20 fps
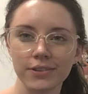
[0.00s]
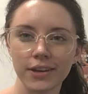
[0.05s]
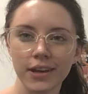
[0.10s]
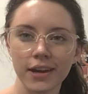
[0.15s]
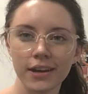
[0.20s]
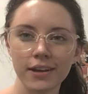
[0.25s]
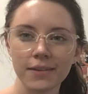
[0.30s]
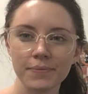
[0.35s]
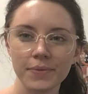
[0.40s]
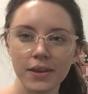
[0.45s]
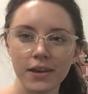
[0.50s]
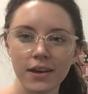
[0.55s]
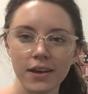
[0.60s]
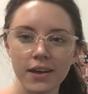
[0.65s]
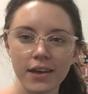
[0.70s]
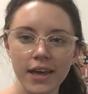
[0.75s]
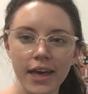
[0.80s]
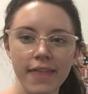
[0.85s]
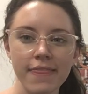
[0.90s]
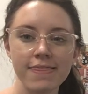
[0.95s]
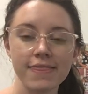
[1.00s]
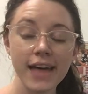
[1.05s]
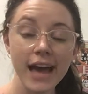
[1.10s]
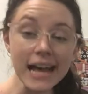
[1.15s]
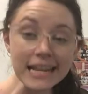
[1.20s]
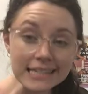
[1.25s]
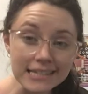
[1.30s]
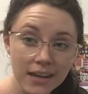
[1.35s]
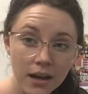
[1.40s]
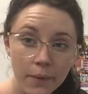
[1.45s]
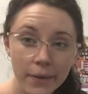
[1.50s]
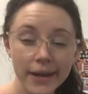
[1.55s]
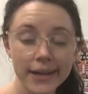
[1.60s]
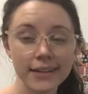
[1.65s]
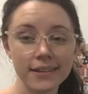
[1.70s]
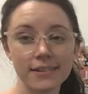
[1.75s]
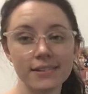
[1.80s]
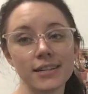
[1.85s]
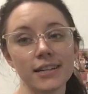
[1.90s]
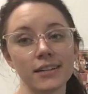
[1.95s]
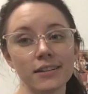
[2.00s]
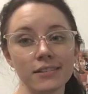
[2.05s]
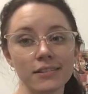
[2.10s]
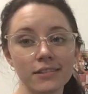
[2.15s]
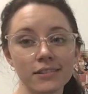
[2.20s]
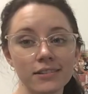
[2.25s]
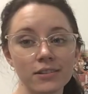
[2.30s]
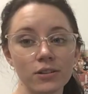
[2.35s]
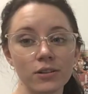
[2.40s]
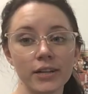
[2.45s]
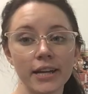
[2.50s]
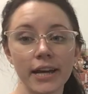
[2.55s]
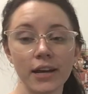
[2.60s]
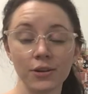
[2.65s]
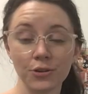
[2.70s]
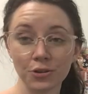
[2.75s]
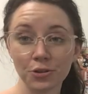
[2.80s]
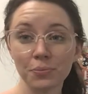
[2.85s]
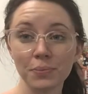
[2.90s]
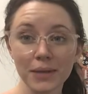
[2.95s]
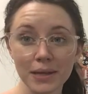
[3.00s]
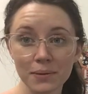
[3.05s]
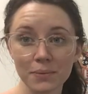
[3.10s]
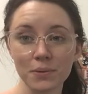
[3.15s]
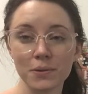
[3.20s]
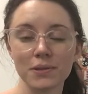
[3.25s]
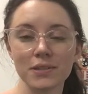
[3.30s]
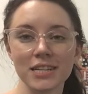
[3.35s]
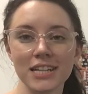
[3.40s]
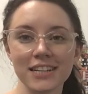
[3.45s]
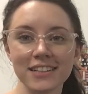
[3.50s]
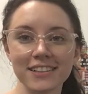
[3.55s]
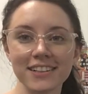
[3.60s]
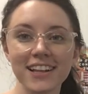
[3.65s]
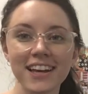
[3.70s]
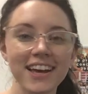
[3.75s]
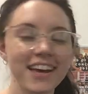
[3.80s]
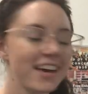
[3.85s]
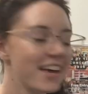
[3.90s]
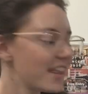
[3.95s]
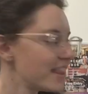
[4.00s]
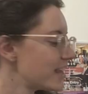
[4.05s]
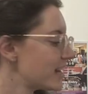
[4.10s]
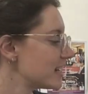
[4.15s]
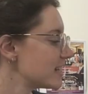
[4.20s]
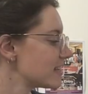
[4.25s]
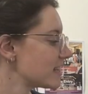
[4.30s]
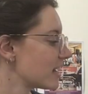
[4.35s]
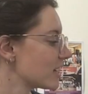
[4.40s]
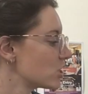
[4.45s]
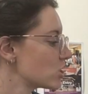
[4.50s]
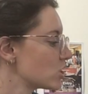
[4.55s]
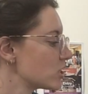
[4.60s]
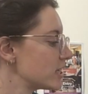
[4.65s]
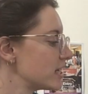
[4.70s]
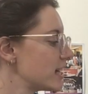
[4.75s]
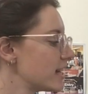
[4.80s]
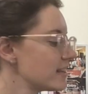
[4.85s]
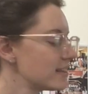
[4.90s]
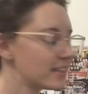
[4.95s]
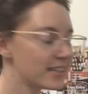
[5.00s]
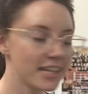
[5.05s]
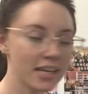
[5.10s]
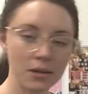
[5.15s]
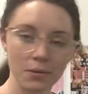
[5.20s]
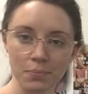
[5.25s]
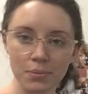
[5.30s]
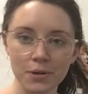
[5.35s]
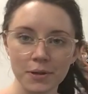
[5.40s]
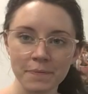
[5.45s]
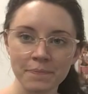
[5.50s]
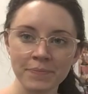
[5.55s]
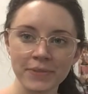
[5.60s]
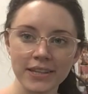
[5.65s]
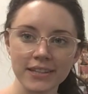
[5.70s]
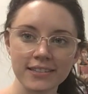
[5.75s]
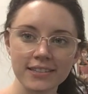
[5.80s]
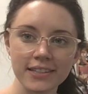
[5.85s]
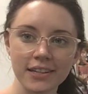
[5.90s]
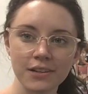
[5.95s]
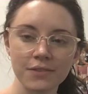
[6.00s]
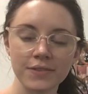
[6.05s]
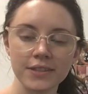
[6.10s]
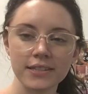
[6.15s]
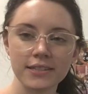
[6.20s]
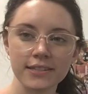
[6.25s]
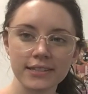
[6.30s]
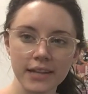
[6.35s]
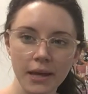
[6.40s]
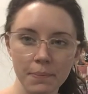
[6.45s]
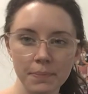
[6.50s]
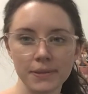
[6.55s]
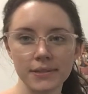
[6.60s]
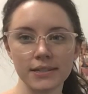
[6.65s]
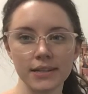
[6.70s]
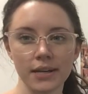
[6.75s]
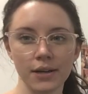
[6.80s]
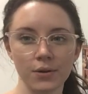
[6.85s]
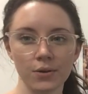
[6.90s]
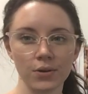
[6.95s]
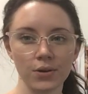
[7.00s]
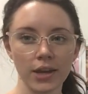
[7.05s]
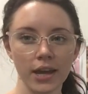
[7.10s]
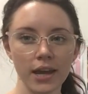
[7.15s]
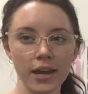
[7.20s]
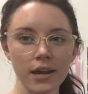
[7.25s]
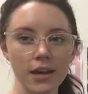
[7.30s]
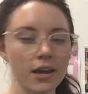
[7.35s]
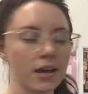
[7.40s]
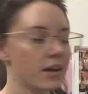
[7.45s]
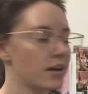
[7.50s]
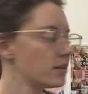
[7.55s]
okay? And that's how I can tell, on how you'll be able to tell, that is actually a skip instead of a step down, okay?